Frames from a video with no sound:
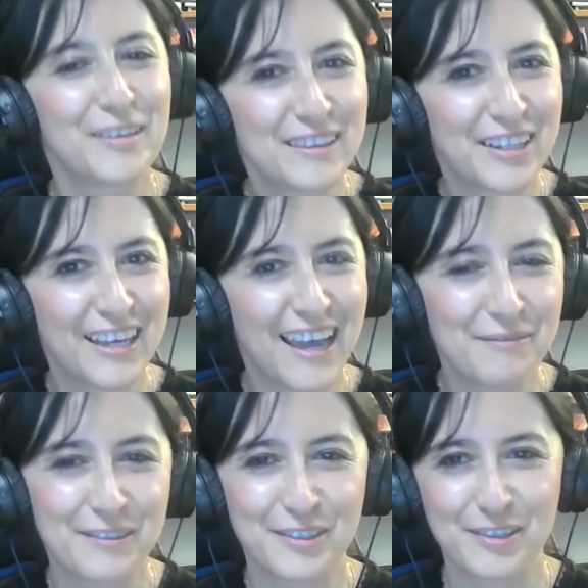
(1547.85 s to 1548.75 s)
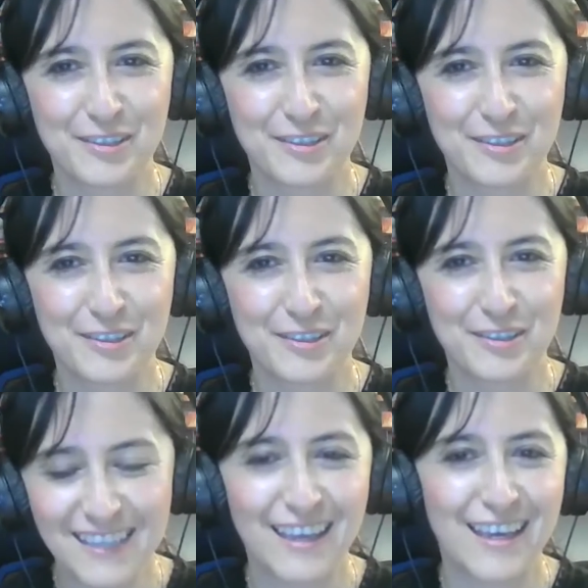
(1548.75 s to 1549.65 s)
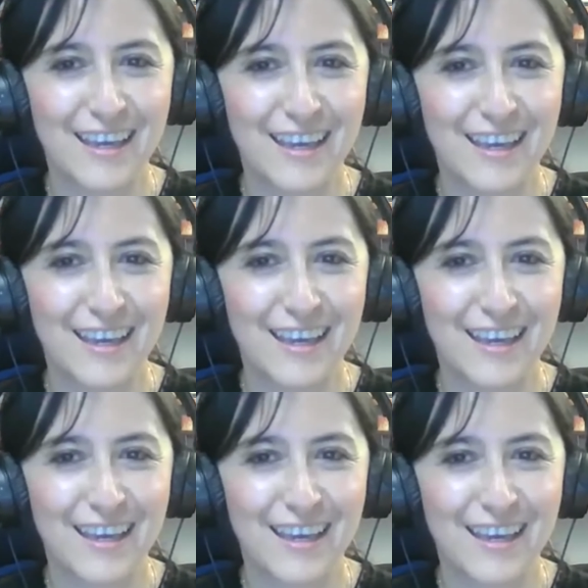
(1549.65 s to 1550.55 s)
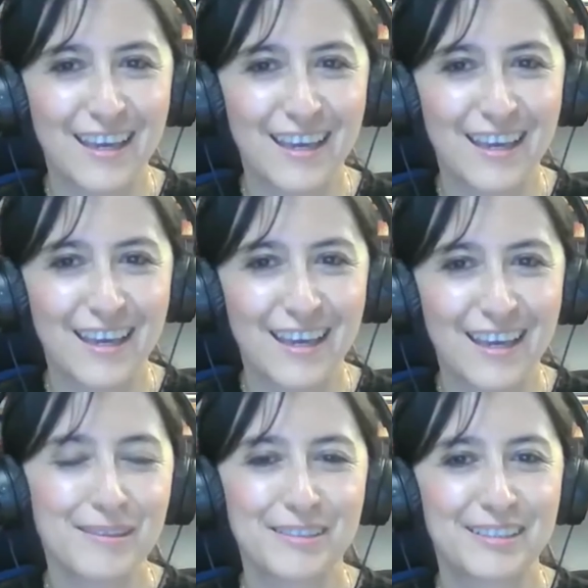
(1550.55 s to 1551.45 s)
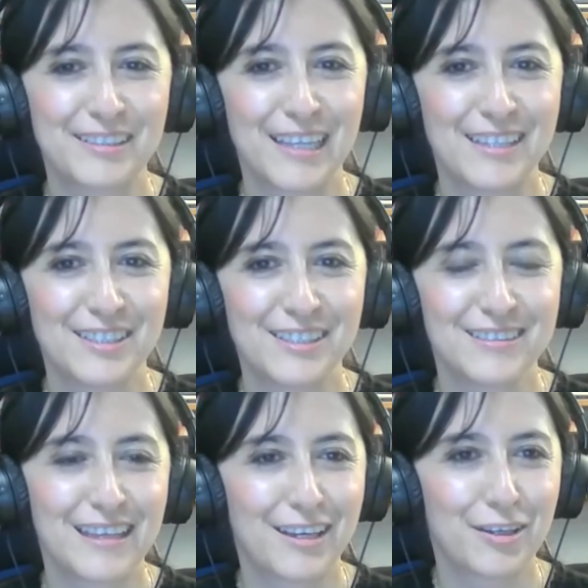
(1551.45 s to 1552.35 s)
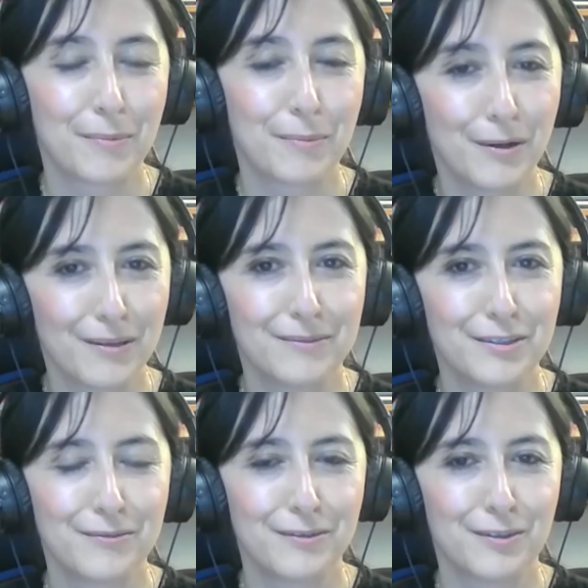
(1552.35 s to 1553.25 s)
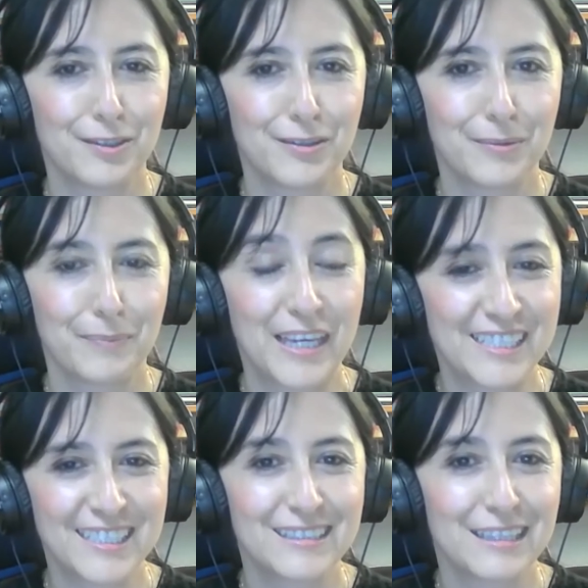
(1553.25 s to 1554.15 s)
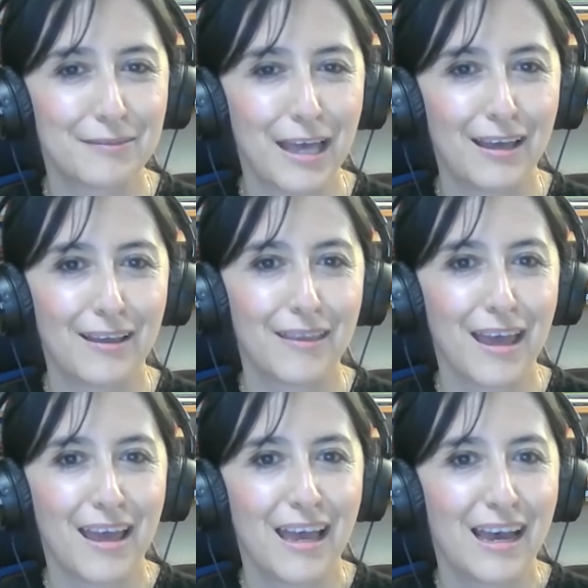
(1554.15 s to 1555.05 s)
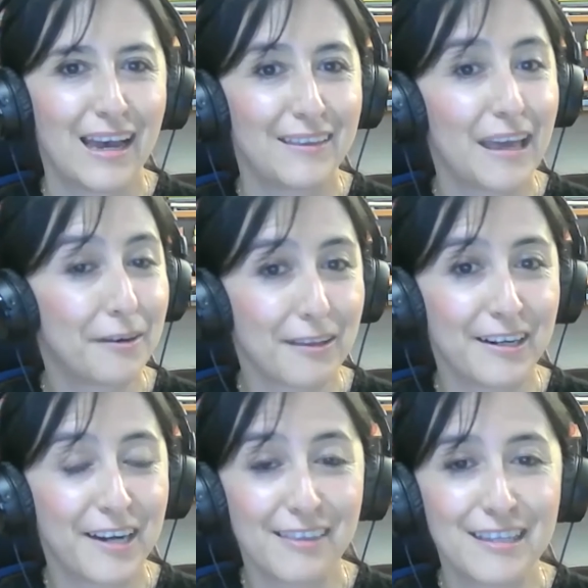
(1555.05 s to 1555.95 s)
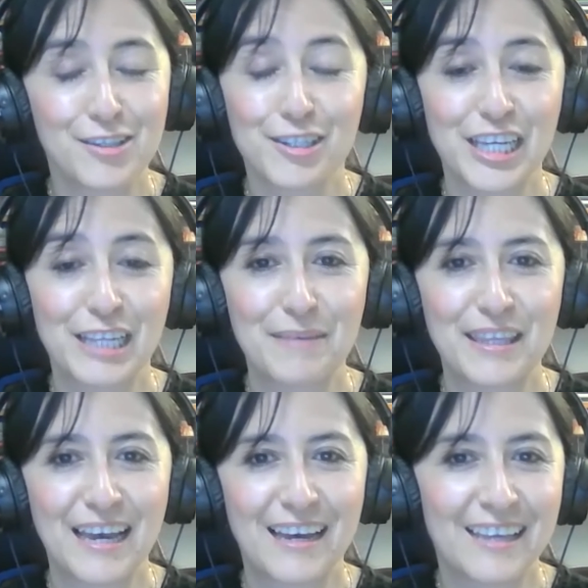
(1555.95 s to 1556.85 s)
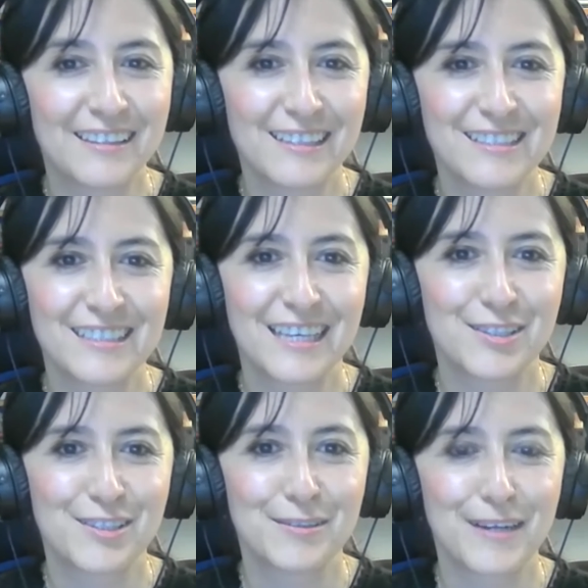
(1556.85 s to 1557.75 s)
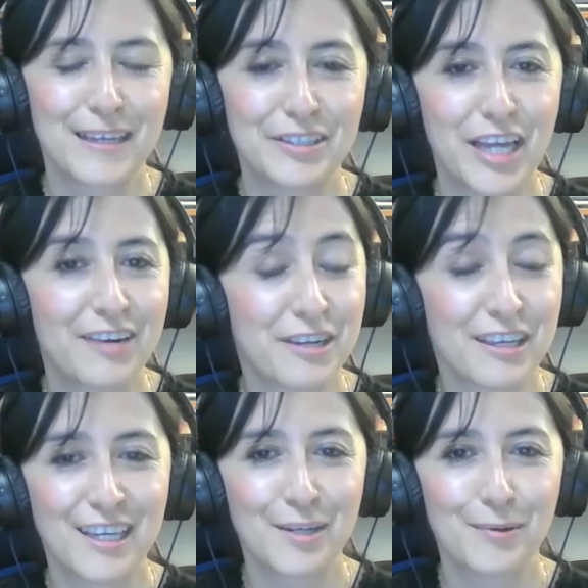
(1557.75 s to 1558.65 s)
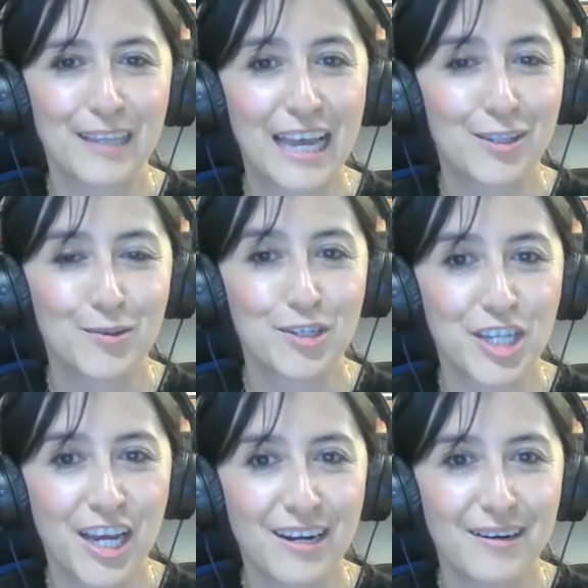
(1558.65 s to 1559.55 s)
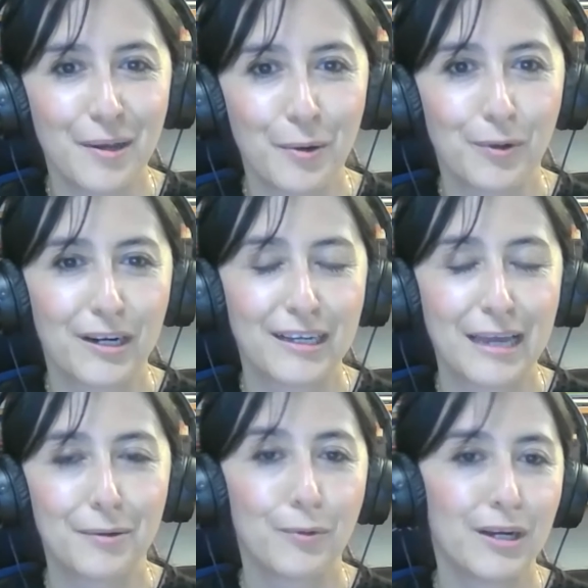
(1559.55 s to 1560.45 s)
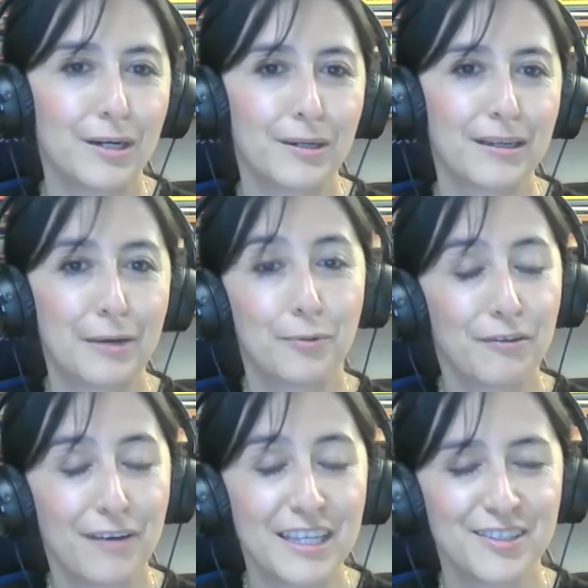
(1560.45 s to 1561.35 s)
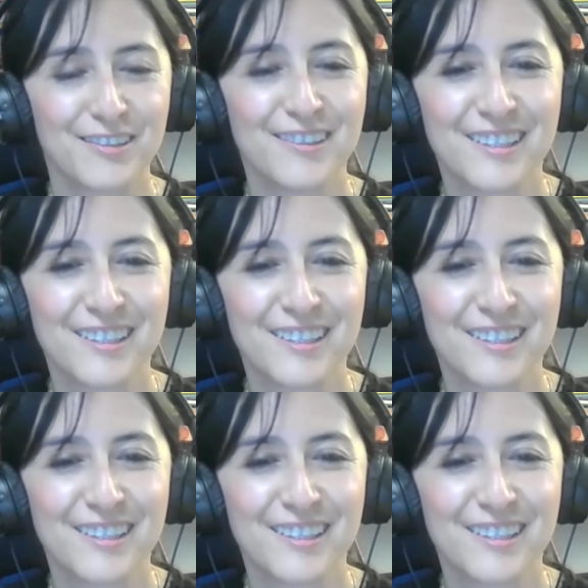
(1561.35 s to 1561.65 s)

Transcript: Andrea, for your guidance. Really, you did an excellent job. Congratulations. Thank you, both of you, for your patience. And are there any social media handles that you, Andrea and Rudy, would like to share? Where can we find you?